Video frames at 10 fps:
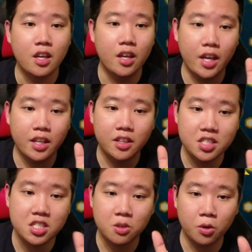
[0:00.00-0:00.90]
And this
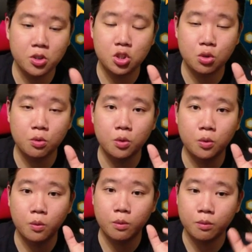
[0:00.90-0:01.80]
is going to,
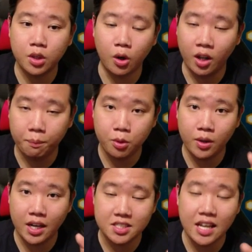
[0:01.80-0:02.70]
help you
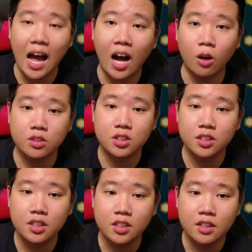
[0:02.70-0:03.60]
guys out.
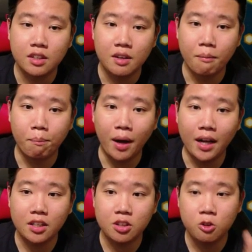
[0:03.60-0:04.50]

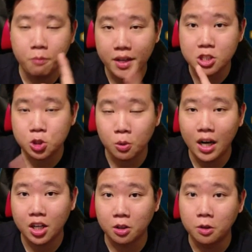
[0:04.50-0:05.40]
But you may
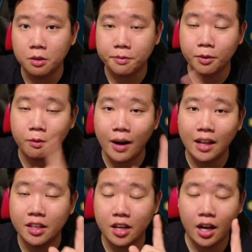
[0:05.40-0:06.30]
struggle if you're
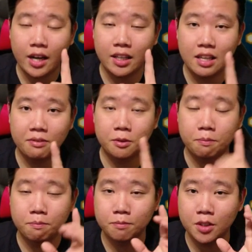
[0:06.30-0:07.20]
rallying a high level,
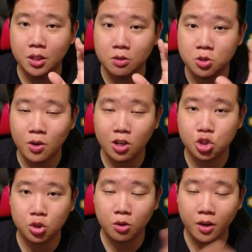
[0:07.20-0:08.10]

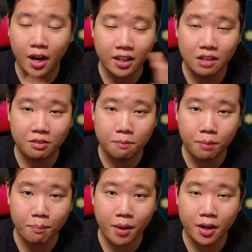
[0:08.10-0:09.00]
structure or a high level
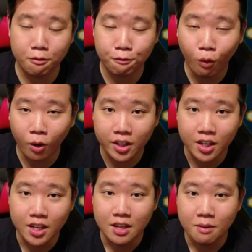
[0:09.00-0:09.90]
barbarian fort
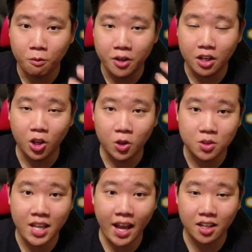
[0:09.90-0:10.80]
with a low
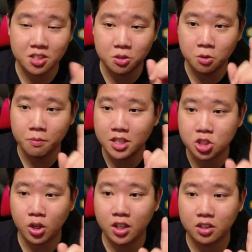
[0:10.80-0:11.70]
tech. So you may
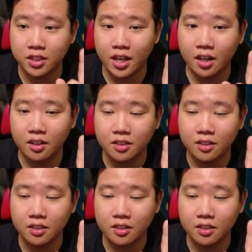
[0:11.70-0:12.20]
struggle there.